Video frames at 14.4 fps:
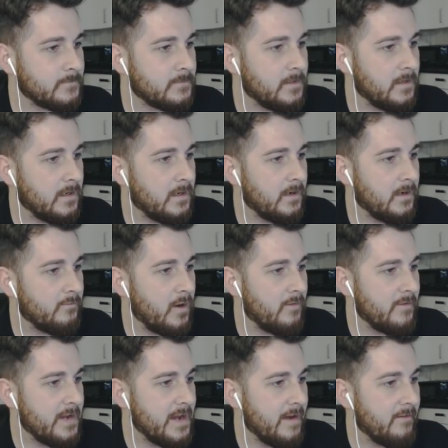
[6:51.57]
Uh, right,
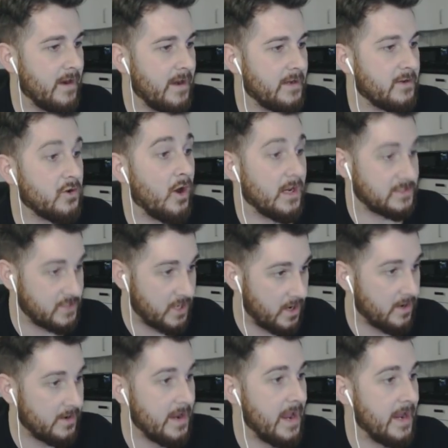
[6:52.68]
Reinier, nice
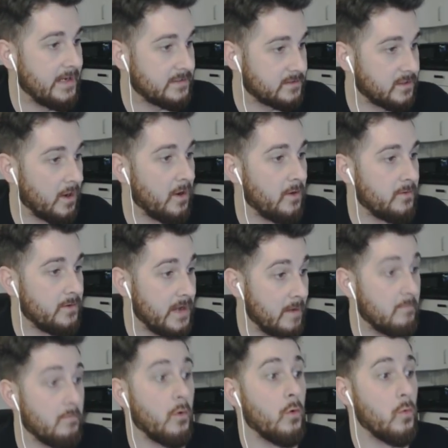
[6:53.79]
turn there. so, yeah,
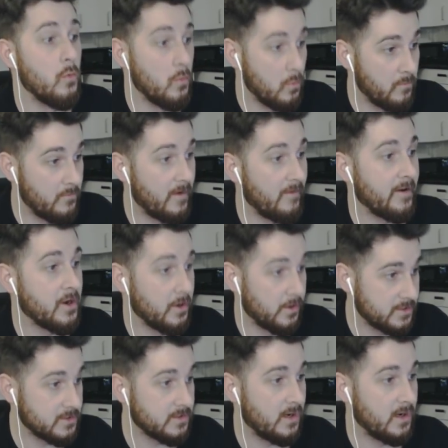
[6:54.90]
all very
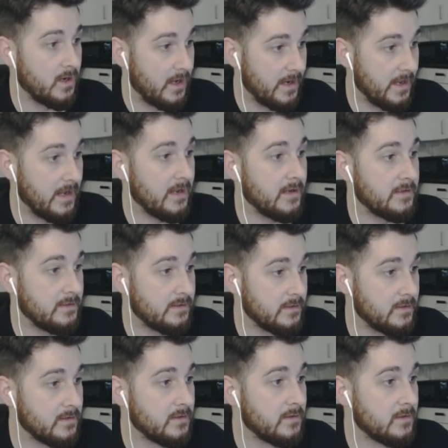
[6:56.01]
good. I like that.
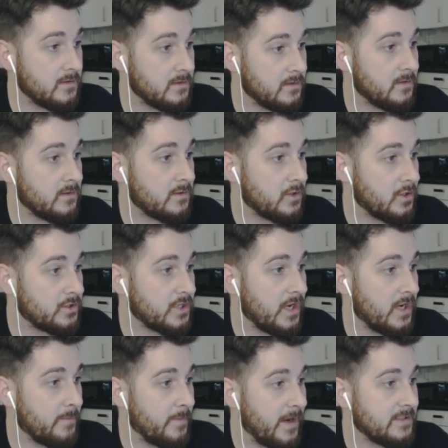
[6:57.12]
Good turn
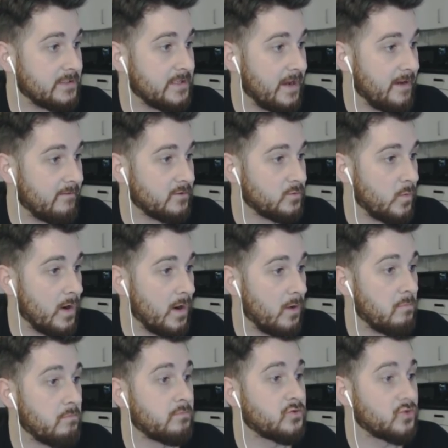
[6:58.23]
of pace there as well.
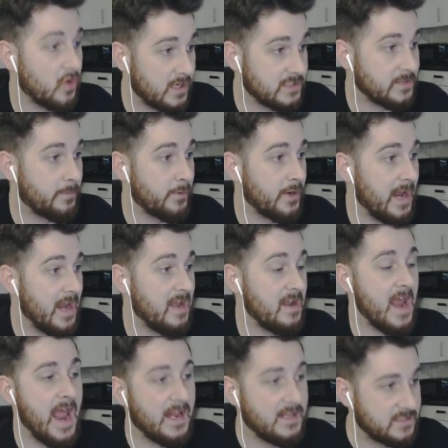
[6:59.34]
Tries to put it in,
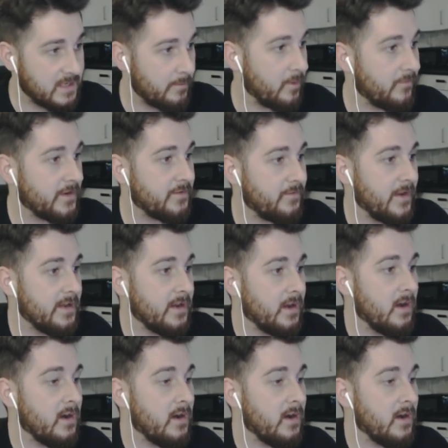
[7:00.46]
ends up off a defender.